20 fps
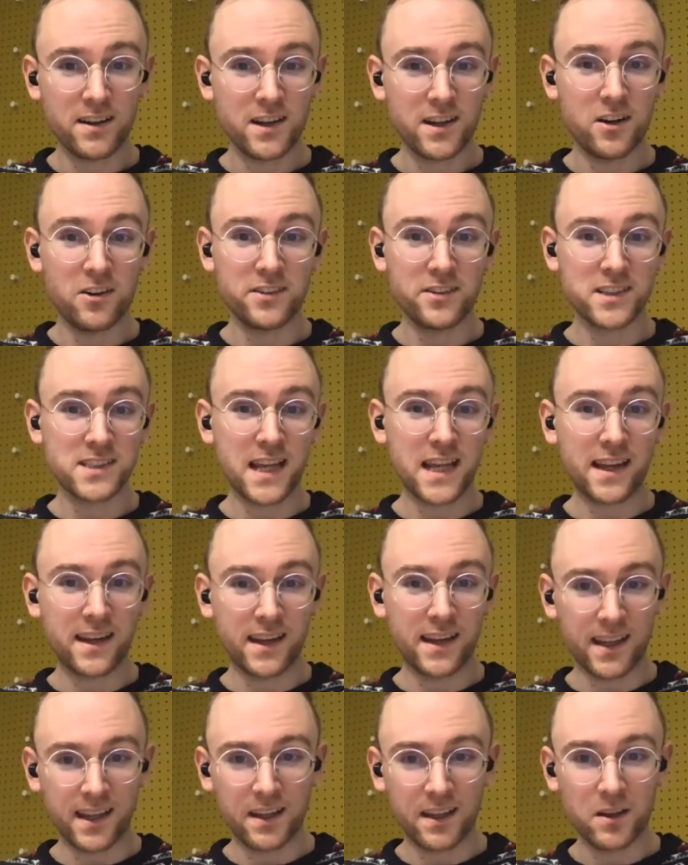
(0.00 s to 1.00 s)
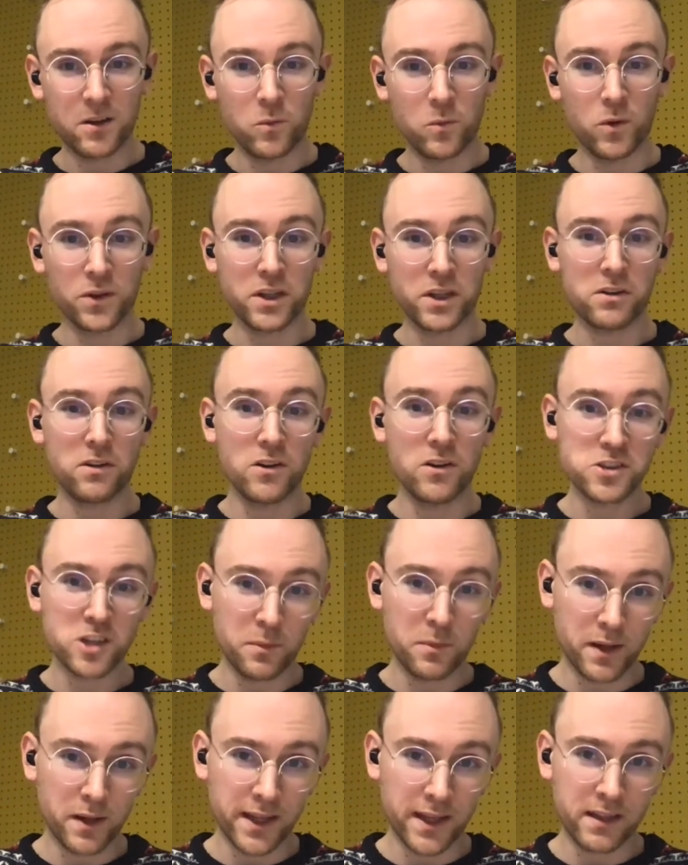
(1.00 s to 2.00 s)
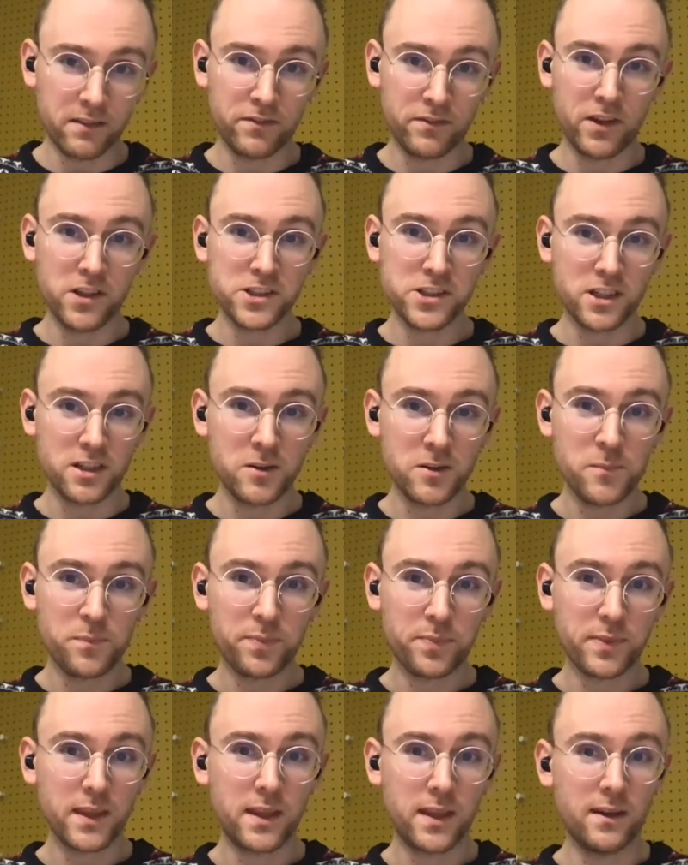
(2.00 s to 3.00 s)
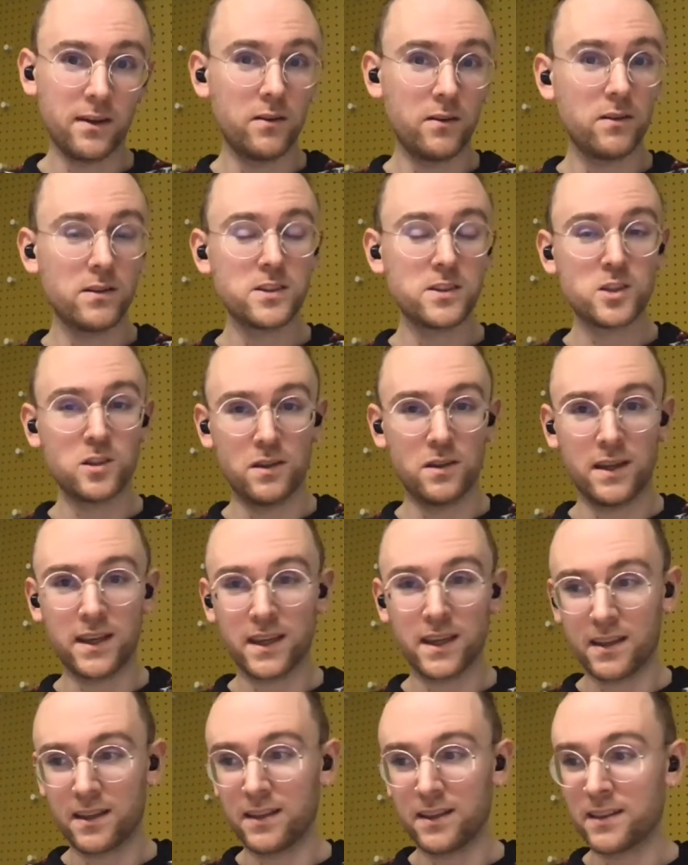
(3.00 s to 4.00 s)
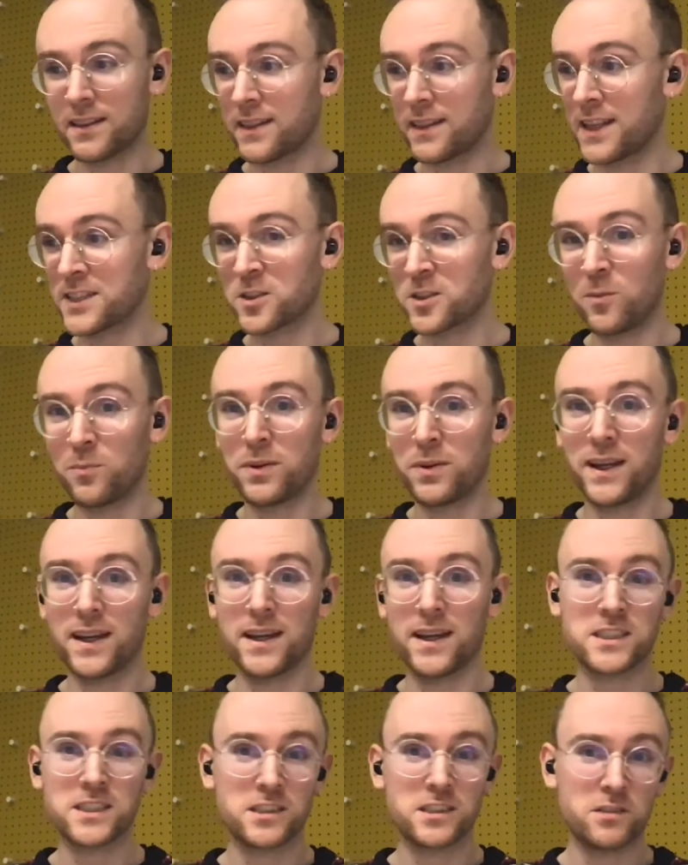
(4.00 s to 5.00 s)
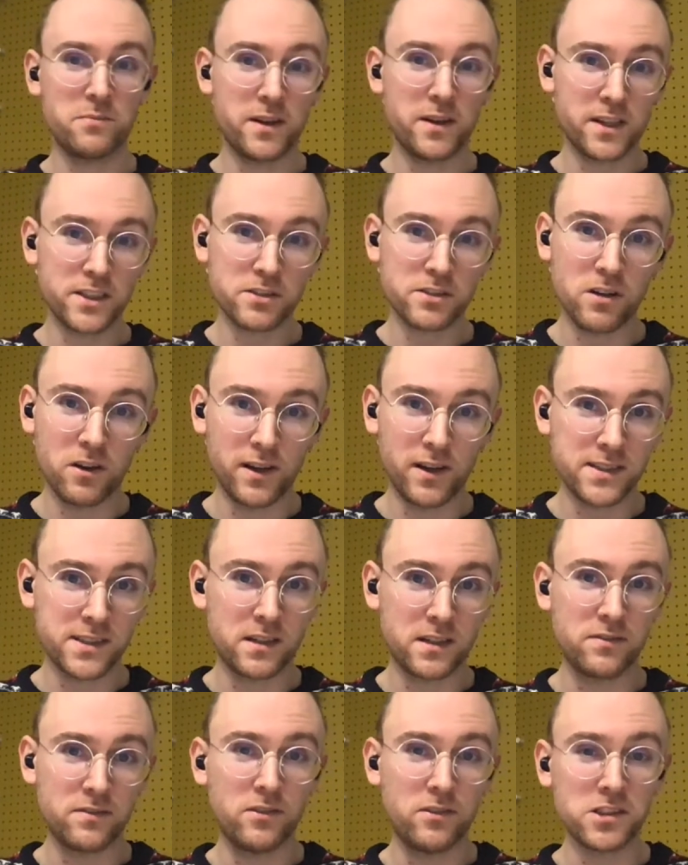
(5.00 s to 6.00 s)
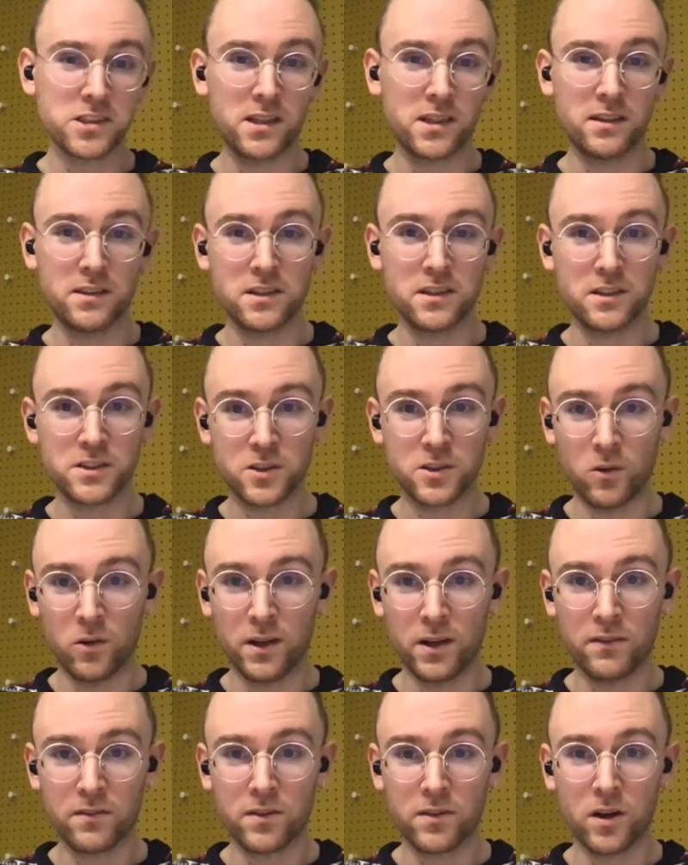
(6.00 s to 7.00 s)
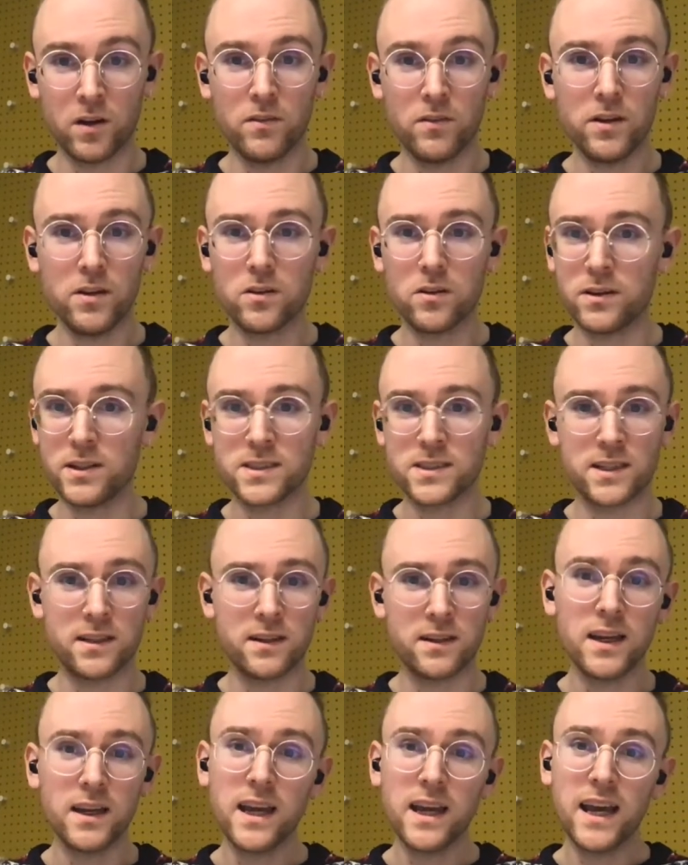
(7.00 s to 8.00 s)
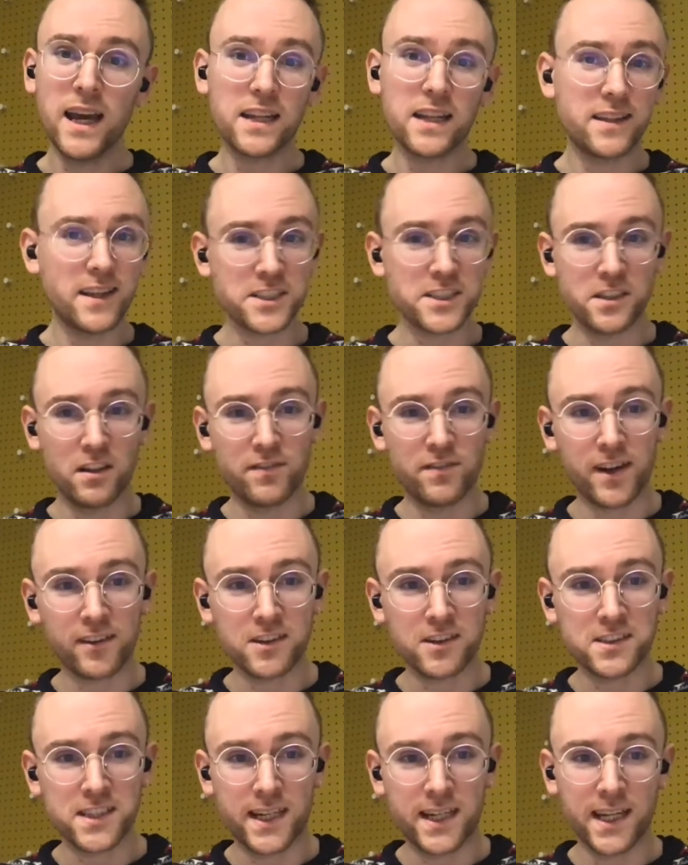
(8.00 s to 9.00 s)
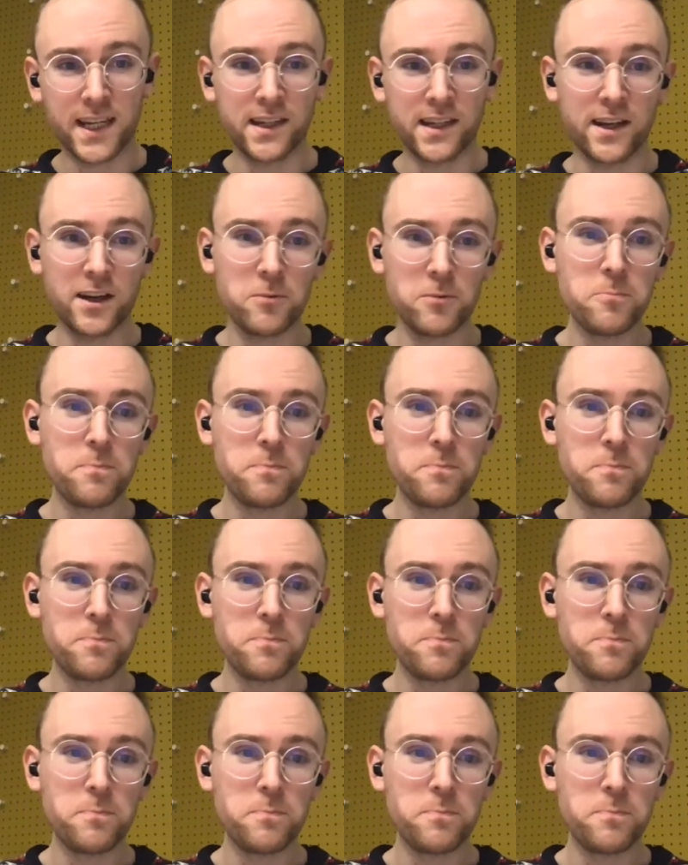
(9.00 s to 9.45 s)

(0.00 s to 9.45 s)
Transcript: Understanding what the growth is going to be like in future, you know, so, like this company has tremendous growth. Is it a function solely of COVID or is it additional factors eating in there?